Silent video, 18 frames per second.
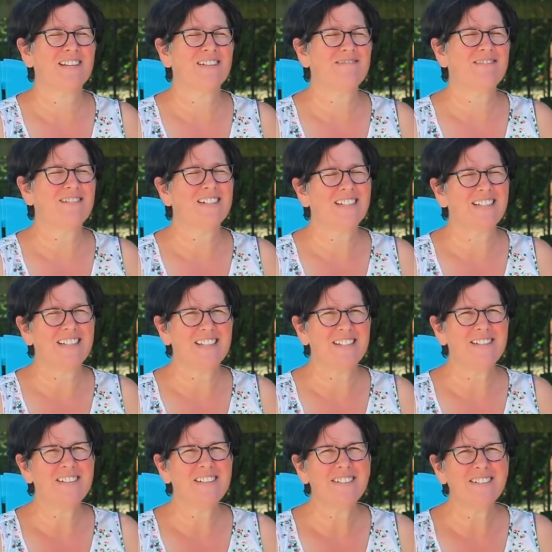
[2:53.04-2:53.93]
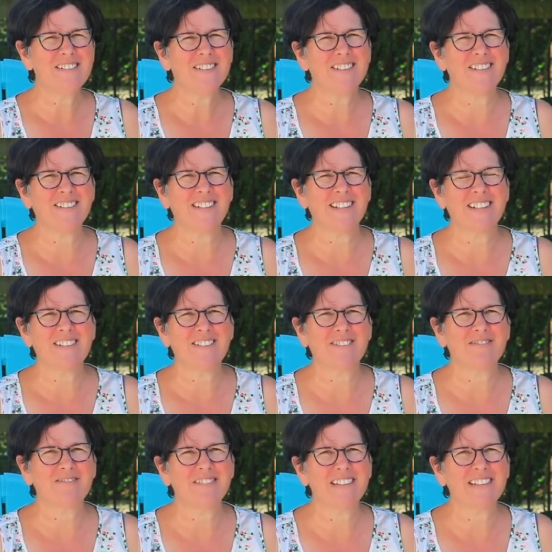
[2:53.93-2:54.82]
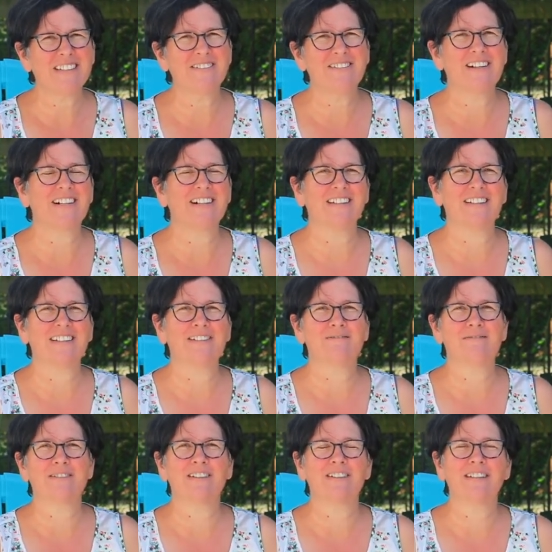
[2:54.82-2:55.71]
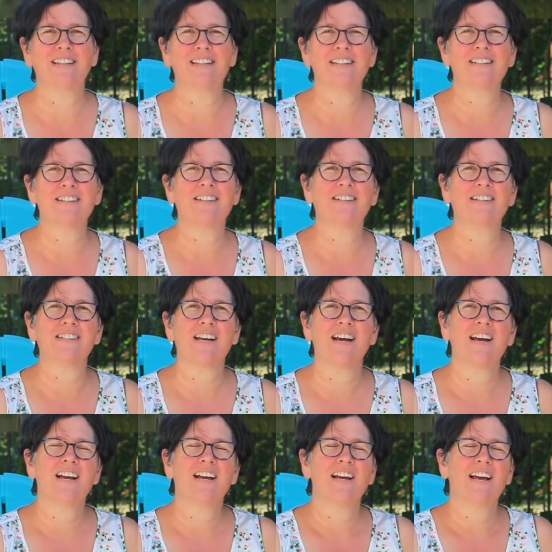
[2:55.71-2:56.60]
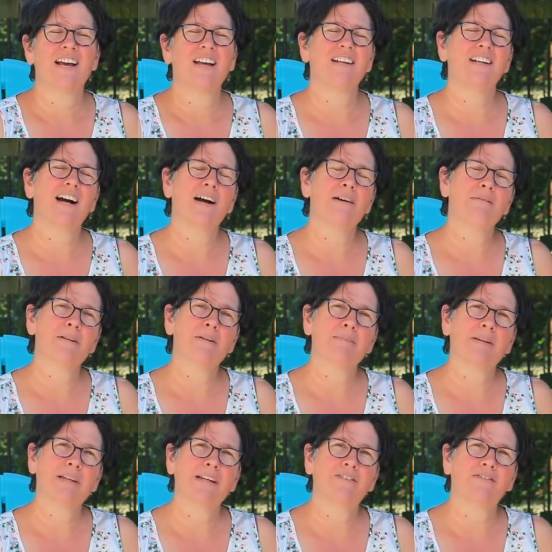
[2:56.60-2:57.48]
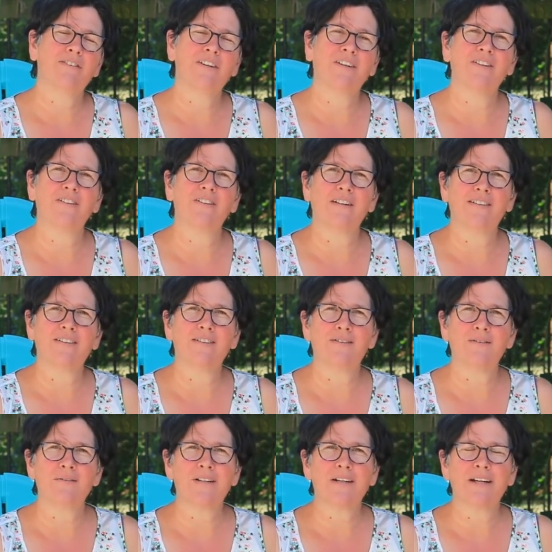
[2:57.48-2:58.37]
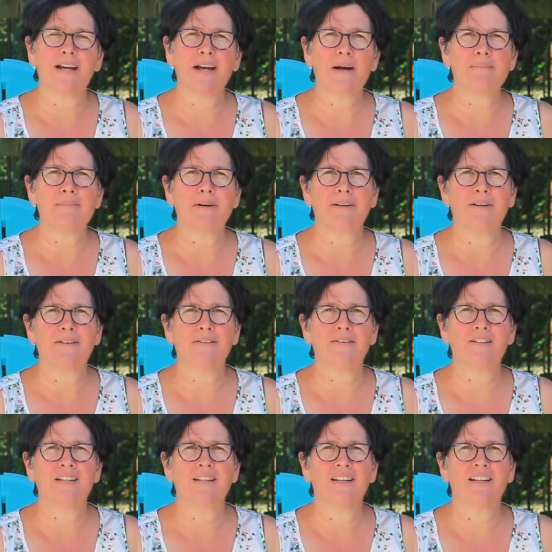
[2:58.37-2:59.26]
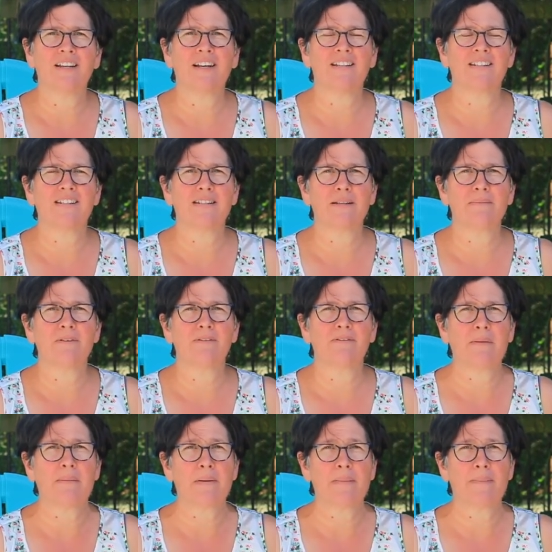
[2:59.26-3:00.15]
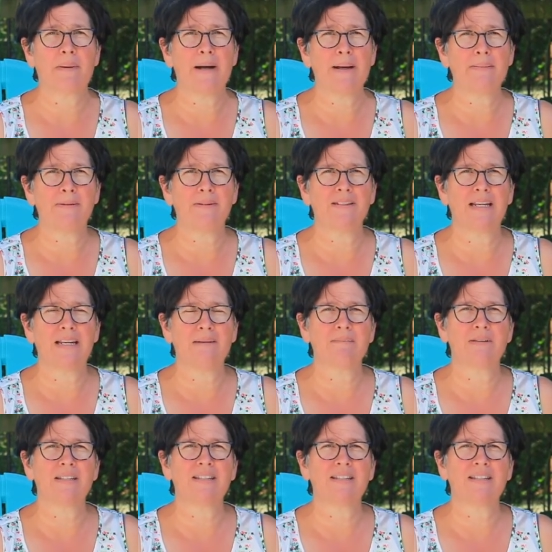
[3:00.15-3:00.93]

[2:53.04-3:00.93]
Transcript: Well, you used your ears really well and were good listeners. And I want to play for you a story about someone from the Bible named